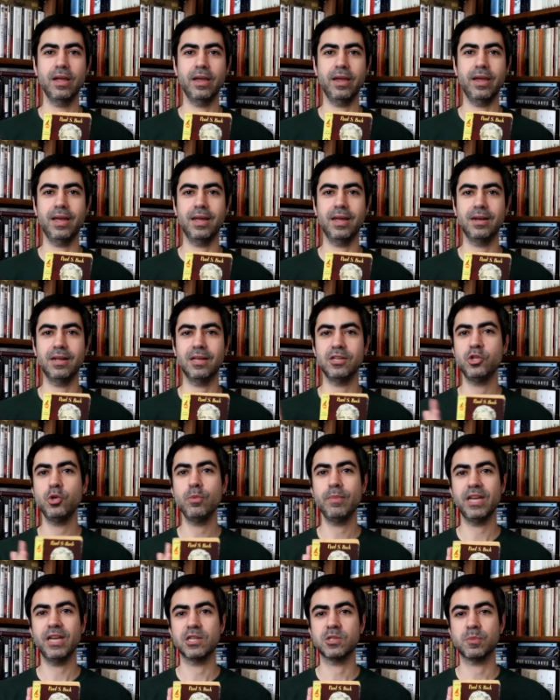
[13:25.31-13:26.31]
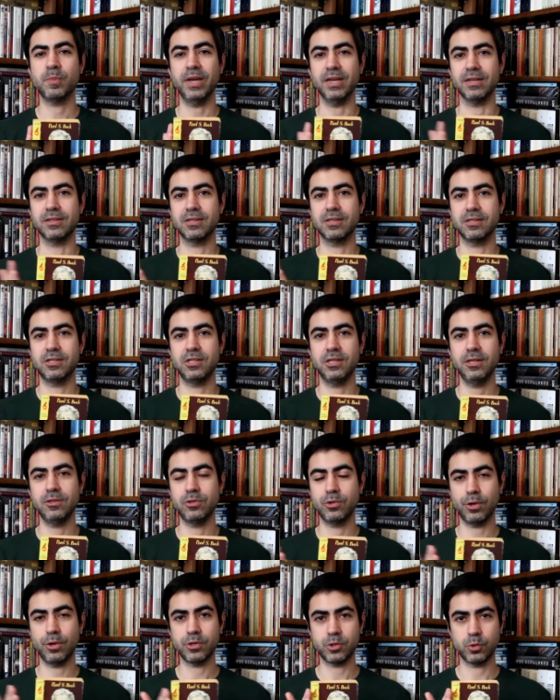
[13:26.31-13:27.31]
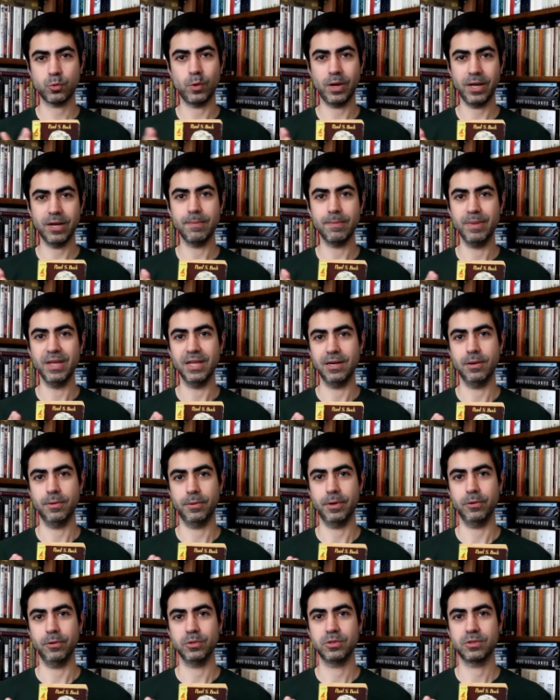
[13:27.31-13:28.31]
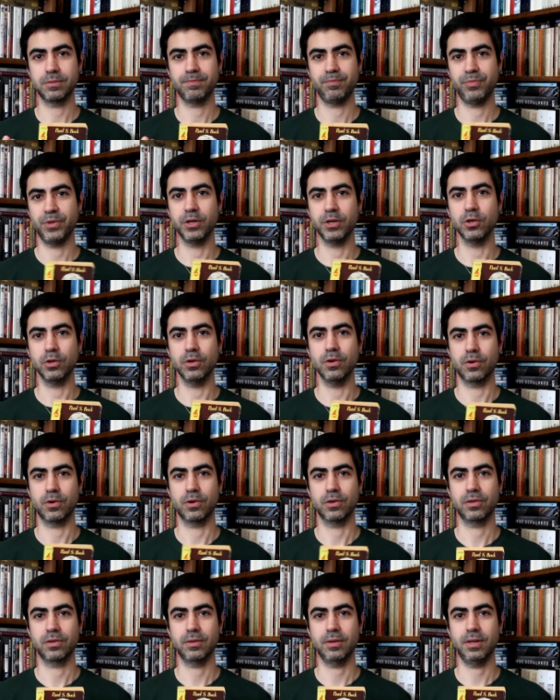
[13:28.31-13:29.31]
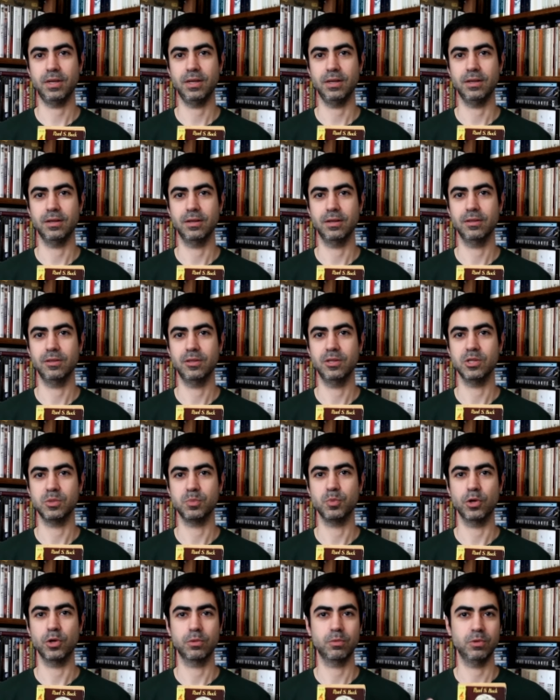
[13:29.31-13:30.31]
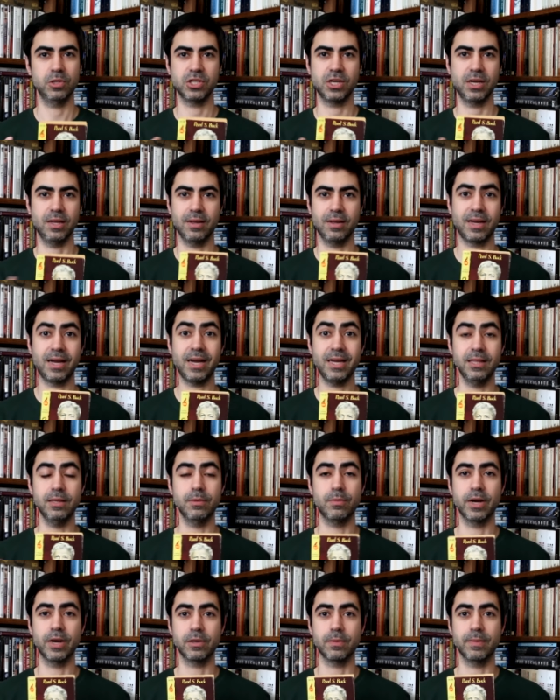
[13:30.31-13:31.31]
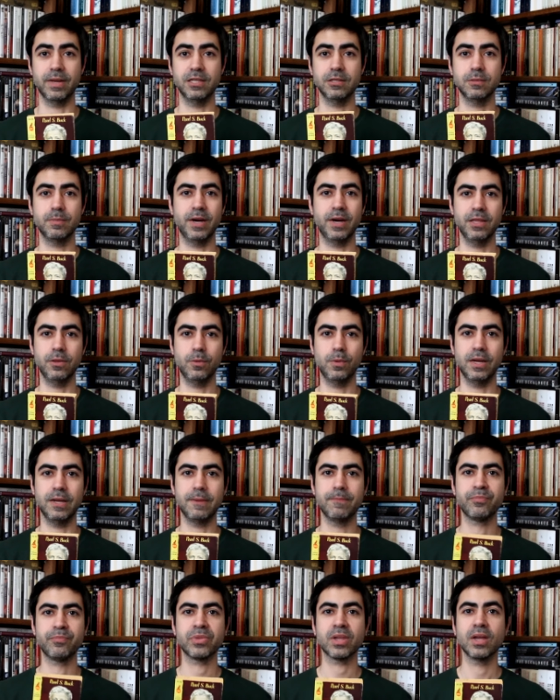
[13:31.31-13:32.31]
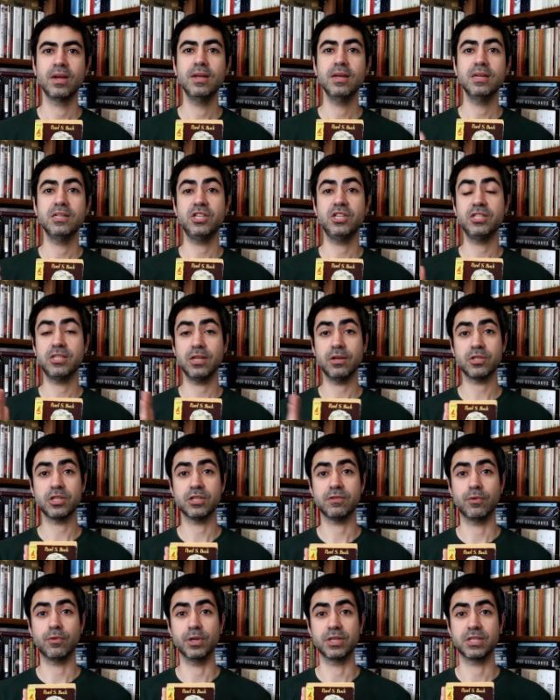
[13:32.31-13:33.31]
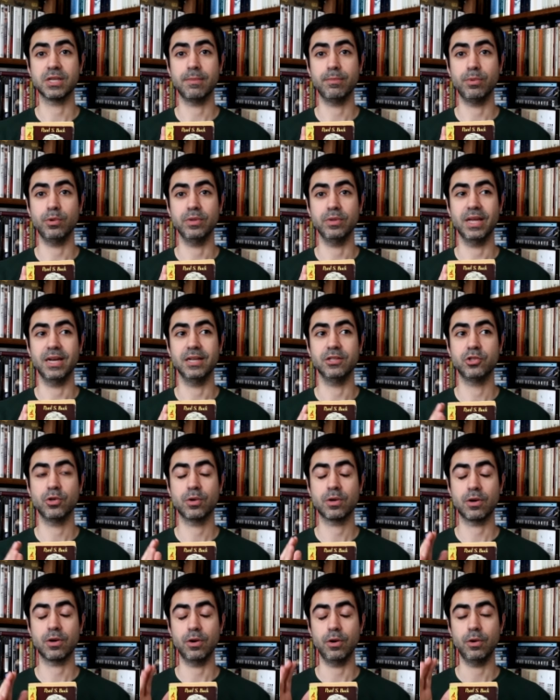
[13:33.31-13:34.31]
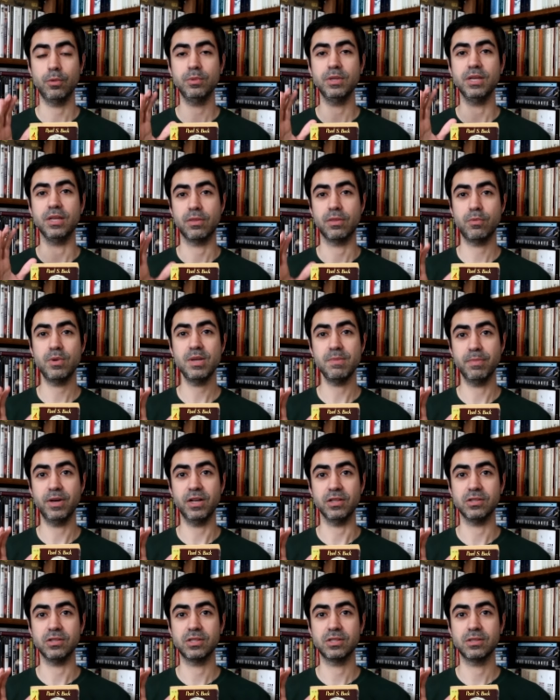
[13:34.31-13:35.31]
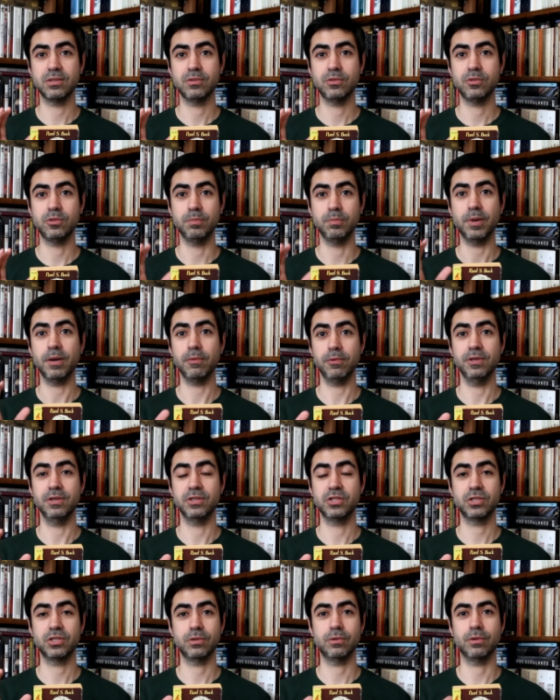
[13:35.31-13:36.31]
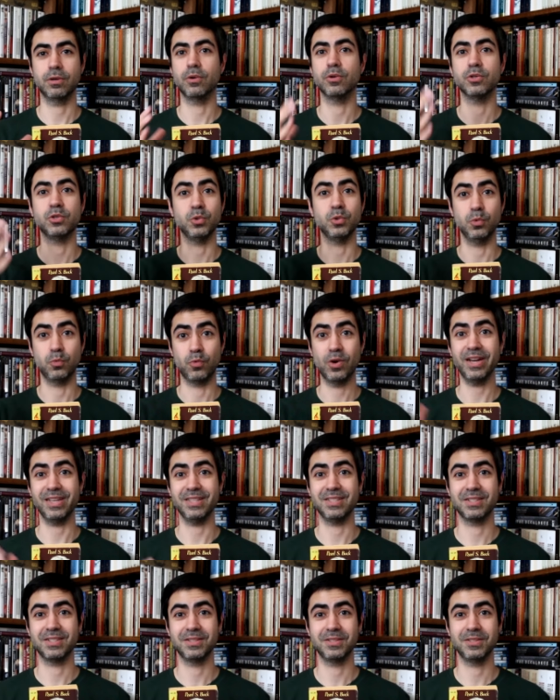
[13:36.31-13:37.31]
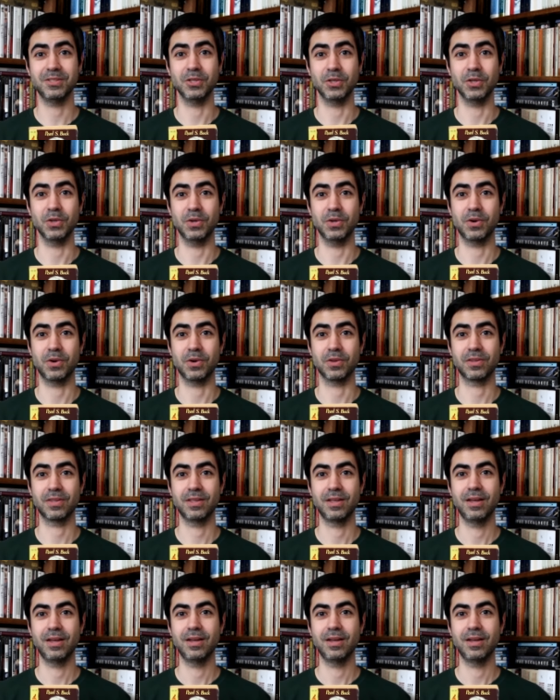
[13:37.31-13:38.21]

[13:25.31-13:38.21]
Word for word: And as you may expect, she talks quite a bit about the good earth in this book, which I highly recommend, by the way. She tells us, for example, that it took her only three months to publish or, or to write The Good Earth.